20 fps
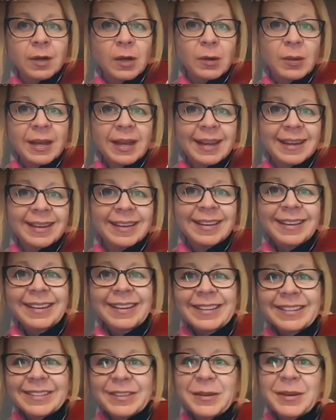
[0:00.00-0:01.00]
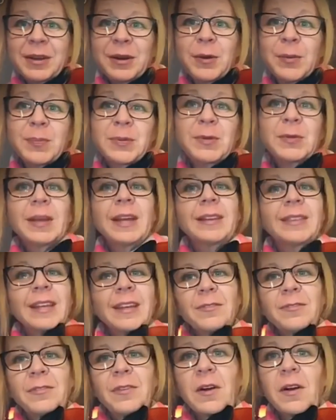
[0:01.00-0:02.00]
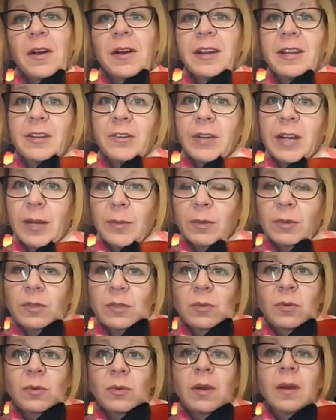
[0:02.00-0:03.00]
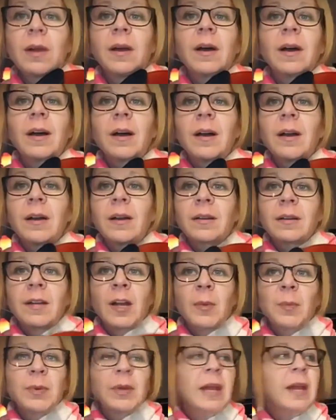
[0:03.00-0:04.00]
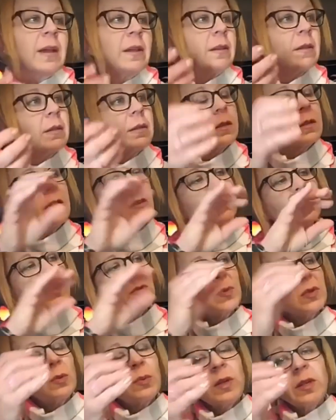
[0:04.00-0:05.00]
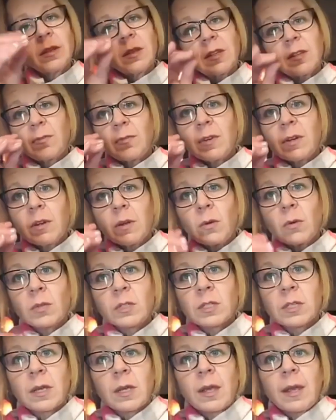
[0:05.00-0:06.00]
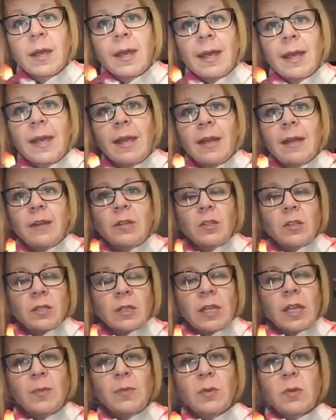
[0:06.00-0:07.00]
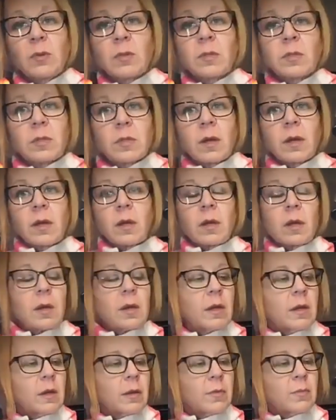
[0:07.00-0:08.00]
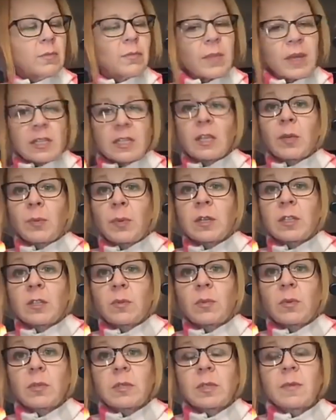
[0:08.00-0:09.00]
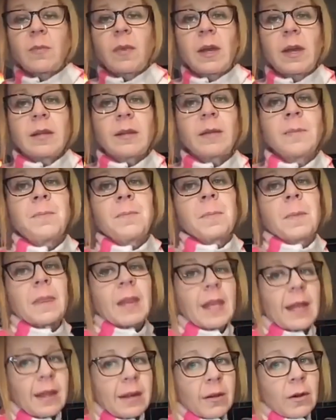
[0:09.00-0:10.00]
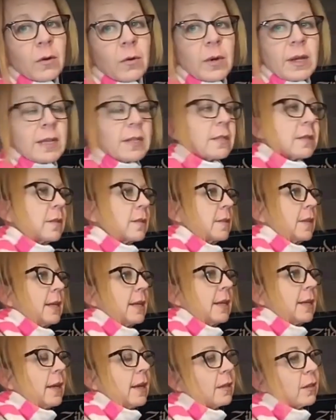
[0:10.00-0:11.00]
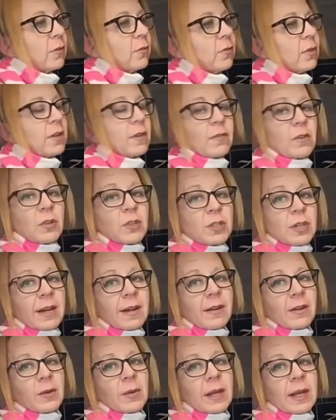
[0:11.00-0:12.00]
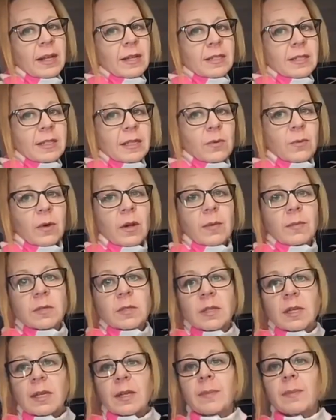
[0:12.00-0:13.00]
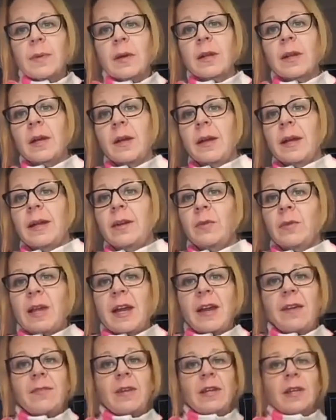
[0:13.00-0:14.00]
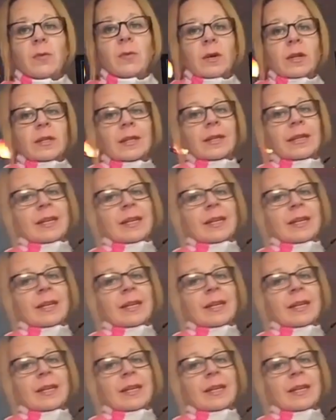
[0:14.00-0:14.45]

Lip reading: Okay, so I hope you get that far and you're able to comprehend the difference between the different notes, and just keep those basic principles in mind. And always sitting at the front of your chair. You can't see where I'm sitting, but I don't have anywhere to